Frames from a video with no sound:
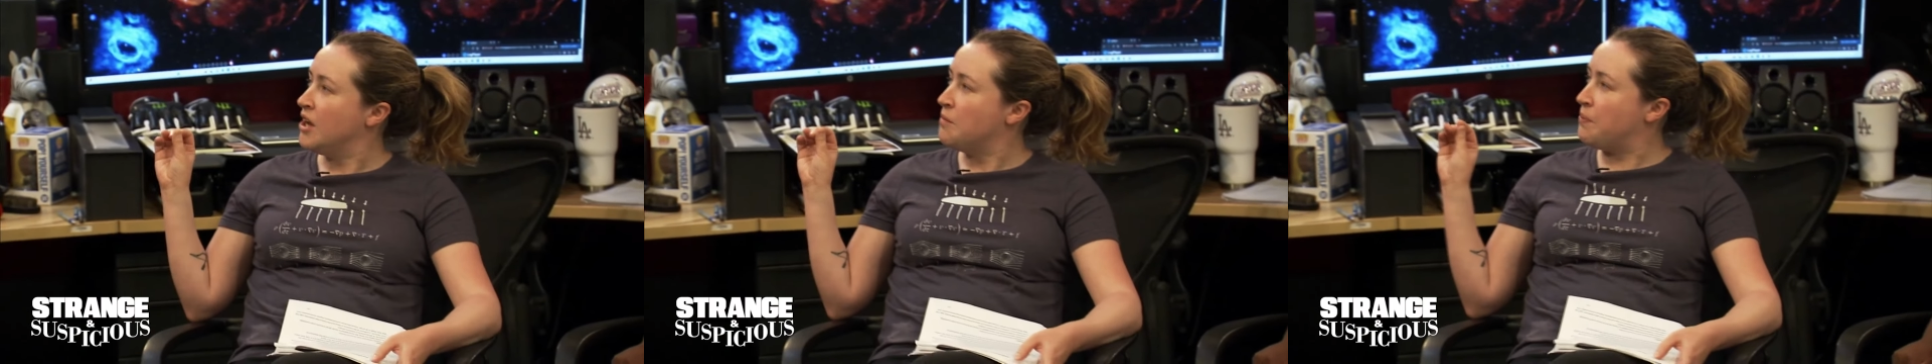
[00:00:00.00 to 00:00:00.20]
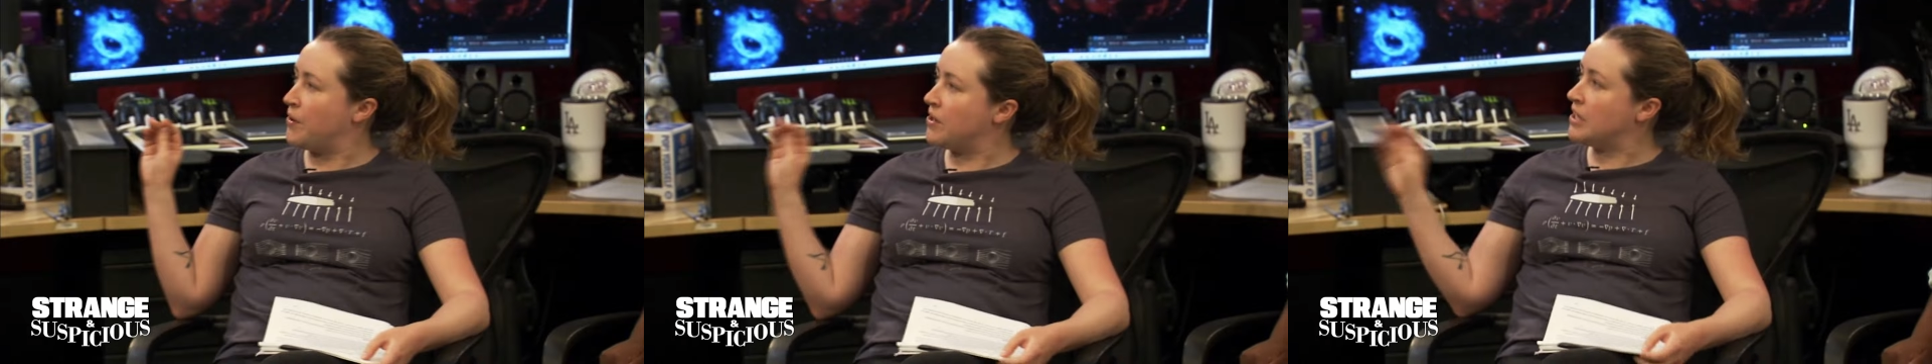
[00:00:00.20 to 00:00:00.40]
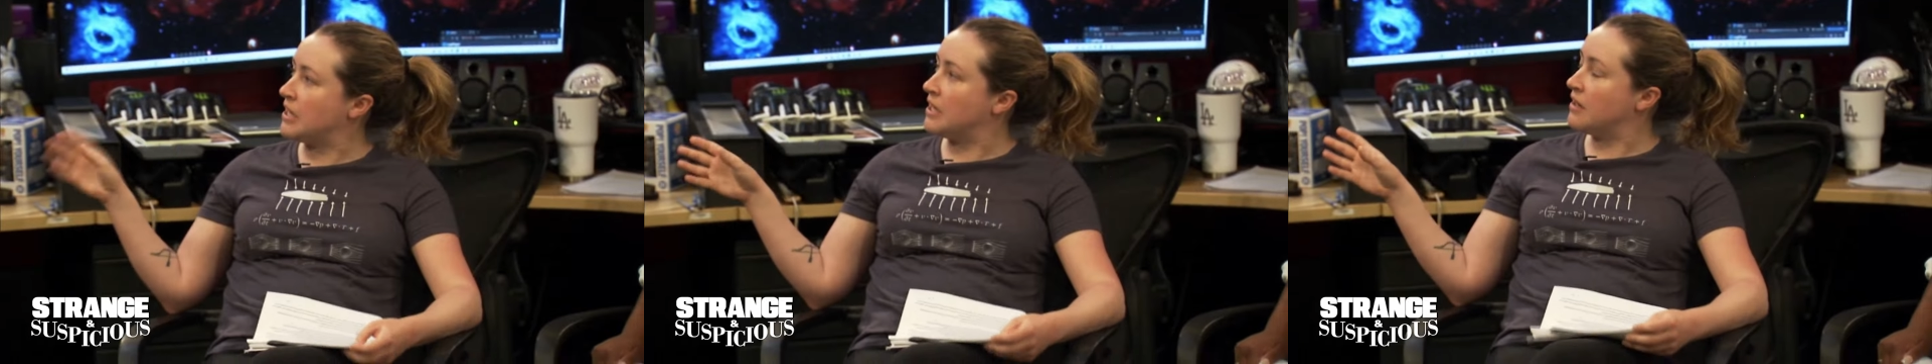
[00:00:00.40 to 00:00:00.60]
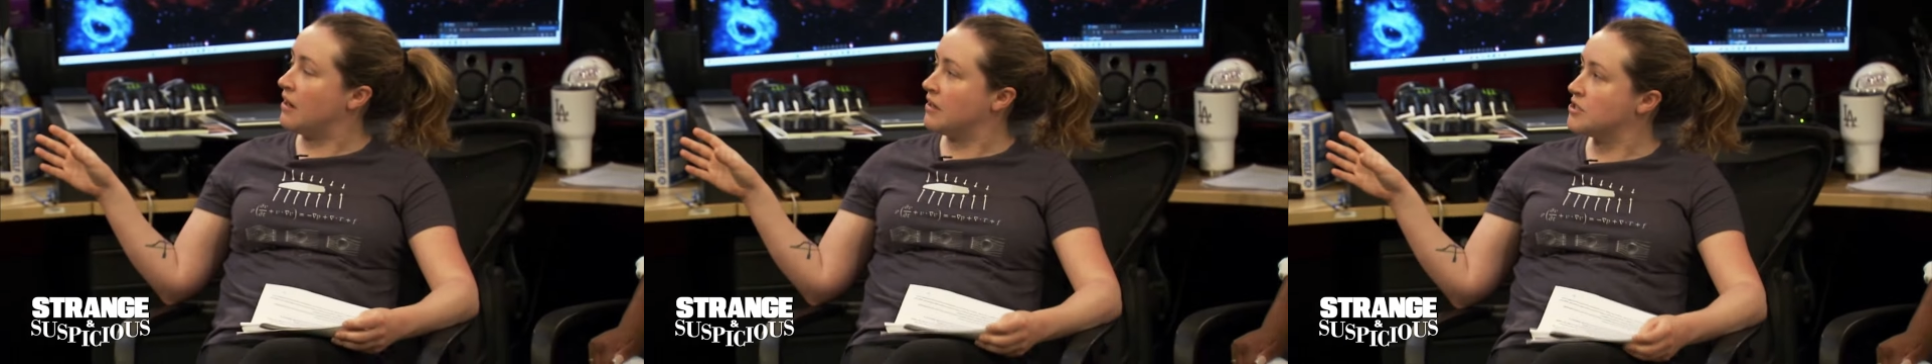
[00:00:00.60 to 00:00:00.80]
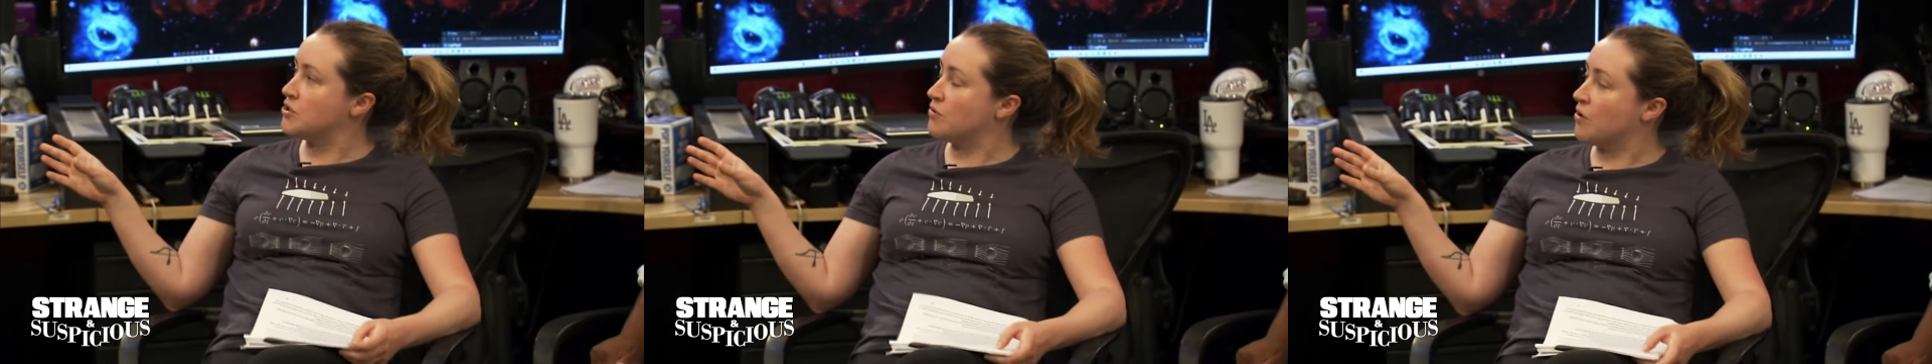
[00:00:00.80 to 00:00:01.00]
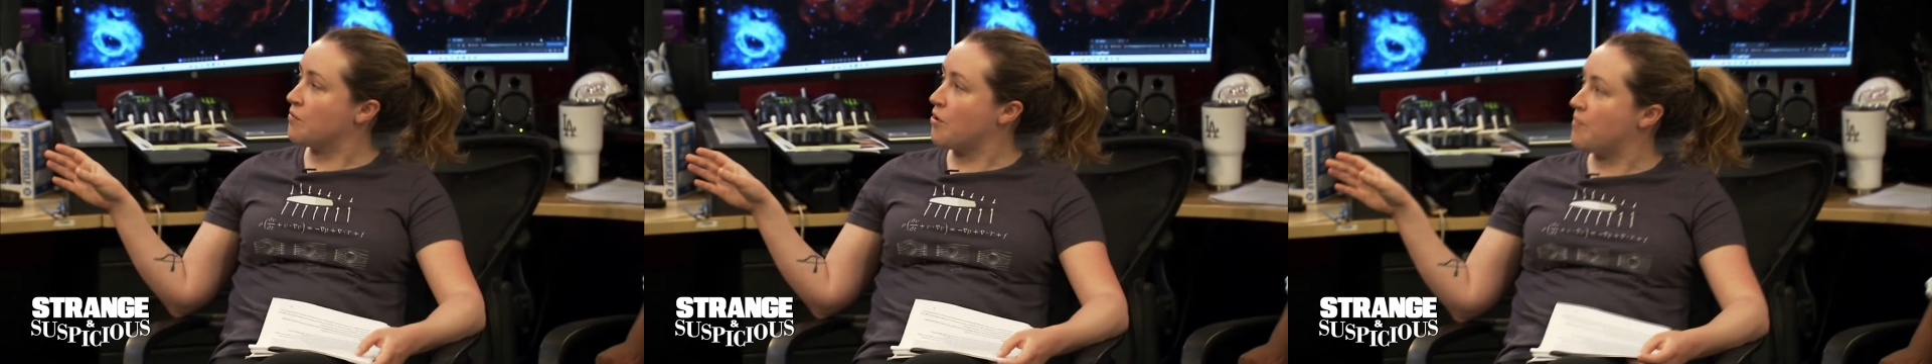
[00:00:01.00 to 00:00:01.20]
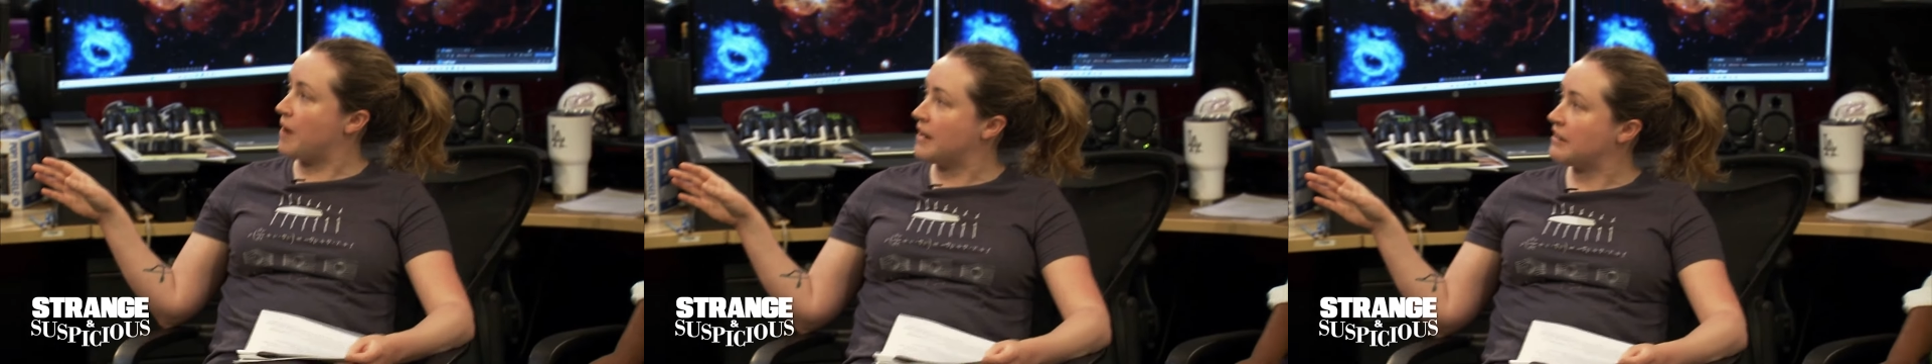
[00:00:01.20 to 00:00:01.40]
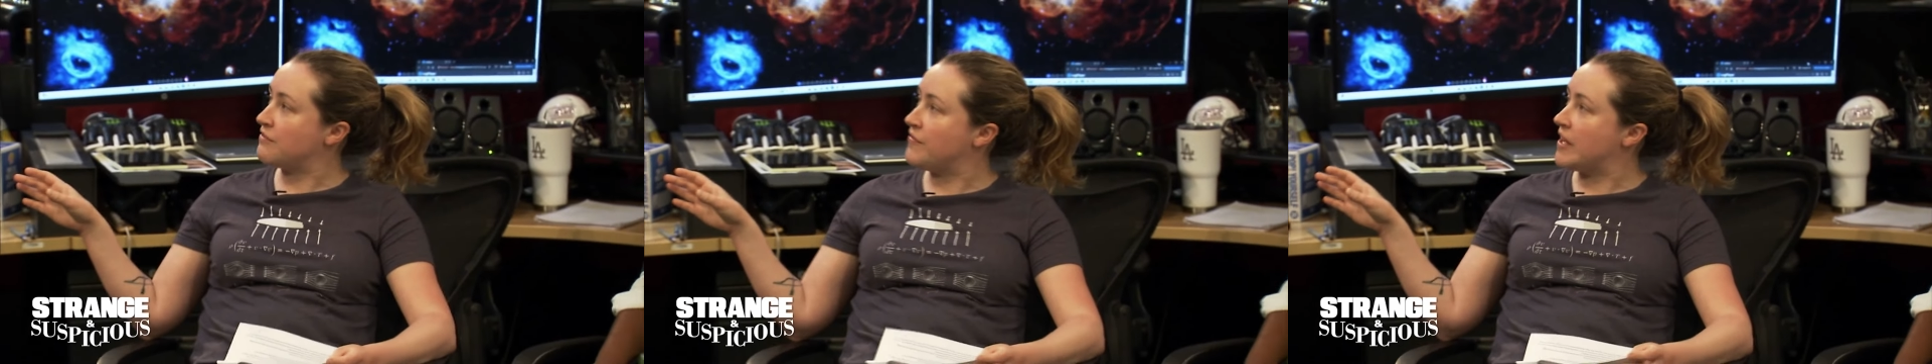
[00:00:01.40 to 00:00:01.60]
putting it onto a
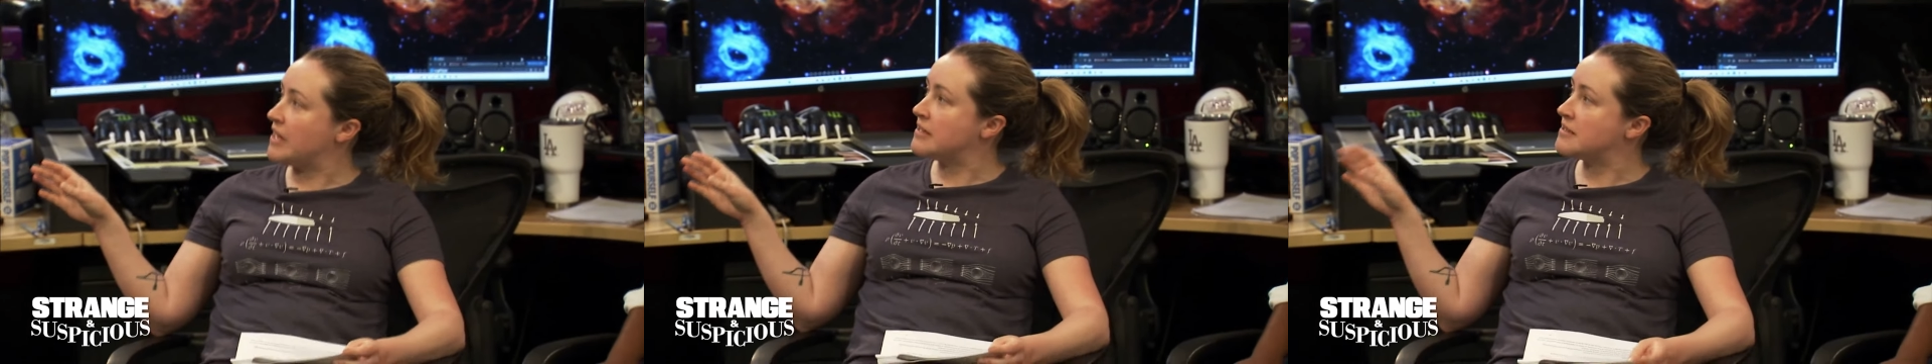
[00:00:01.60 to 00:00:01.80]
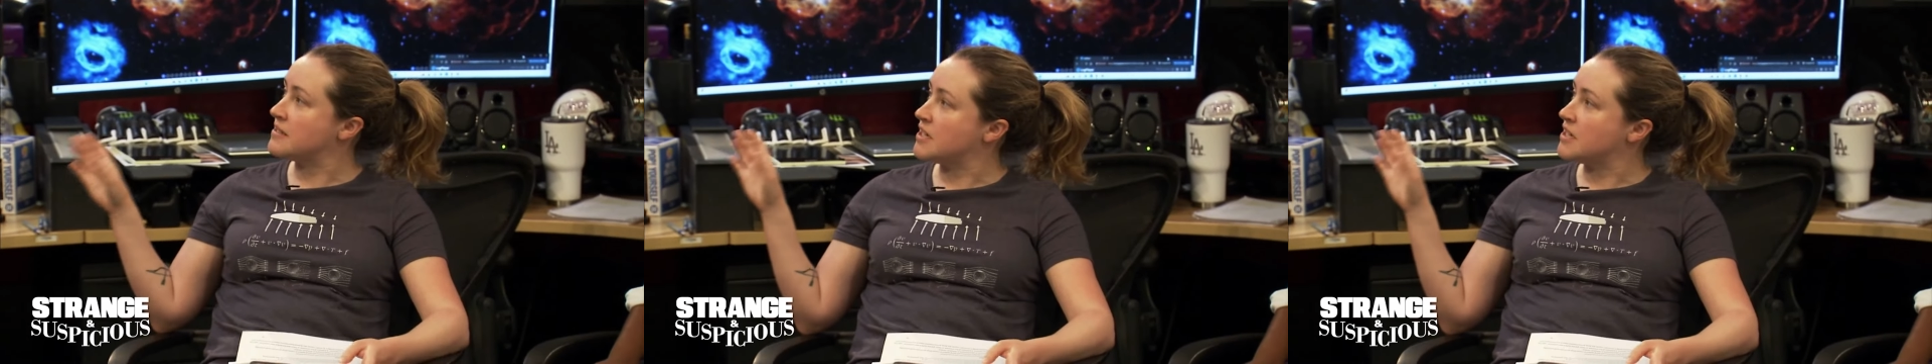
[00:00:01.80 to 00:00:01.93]
robotic face,